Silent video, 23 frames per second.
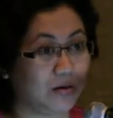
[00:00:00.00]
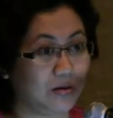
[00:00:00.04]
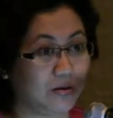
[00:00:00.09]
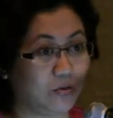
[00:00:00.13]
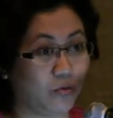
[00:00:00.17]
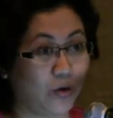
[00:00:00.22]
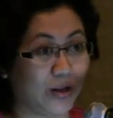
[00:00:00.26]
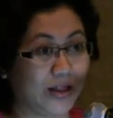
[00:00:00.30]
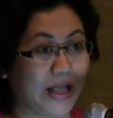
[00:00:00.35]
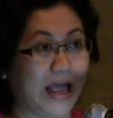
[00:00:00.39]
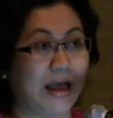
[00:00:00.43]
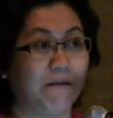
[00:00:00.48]

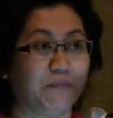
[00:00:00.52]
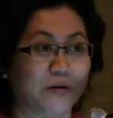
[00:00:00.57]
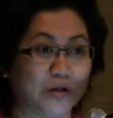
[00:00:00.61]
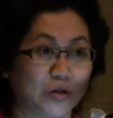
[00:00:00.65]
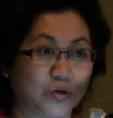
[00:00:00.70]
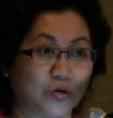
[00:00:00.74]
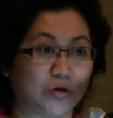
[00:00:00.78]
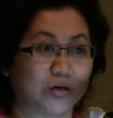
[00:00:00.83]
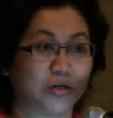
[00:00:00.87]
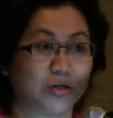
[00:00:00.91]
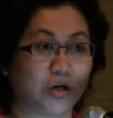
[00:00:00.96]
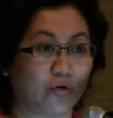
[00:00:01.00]
What happened
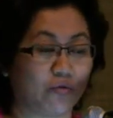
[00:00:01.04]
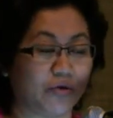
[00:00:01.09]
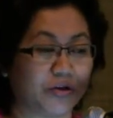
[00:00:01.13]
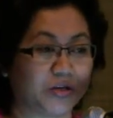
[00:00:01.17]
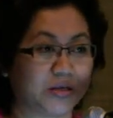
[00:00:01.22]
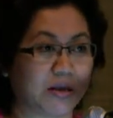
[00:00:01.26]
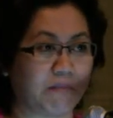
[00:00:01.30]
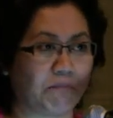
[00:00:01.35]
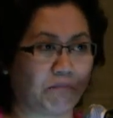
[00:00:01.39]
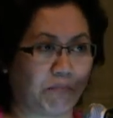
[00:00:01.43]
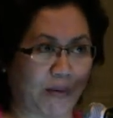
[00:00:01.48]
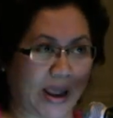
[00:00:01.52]
to a dog when you
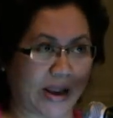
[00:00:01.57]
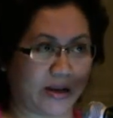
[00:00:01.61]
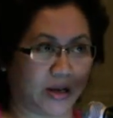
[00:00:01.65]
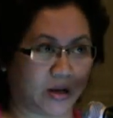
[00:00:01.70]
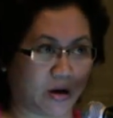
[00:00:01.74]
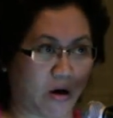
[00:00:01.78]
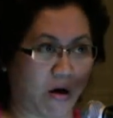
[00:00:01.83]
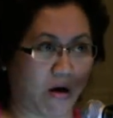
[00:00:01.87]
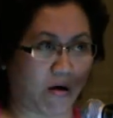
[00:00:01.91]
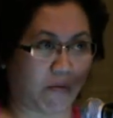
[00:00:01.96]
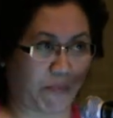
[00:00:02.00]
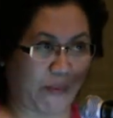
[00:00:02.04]
say, bad
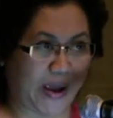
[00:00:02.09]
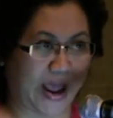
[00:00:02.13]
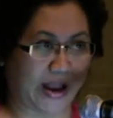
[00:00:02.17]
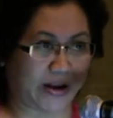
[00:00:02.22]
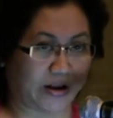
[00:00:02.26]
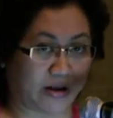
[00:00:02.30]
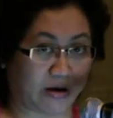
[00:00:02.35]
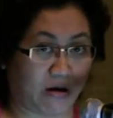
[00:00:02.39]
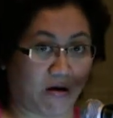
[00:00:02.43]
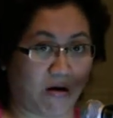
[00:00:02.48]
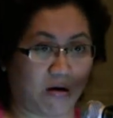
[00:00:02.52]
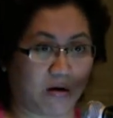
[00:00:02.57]
dog, bad
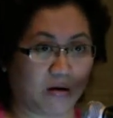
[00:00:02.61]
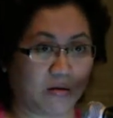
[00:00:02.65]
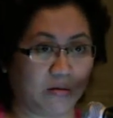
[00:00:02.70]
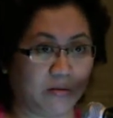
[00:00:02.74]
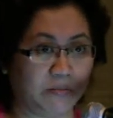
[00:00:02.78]
dog?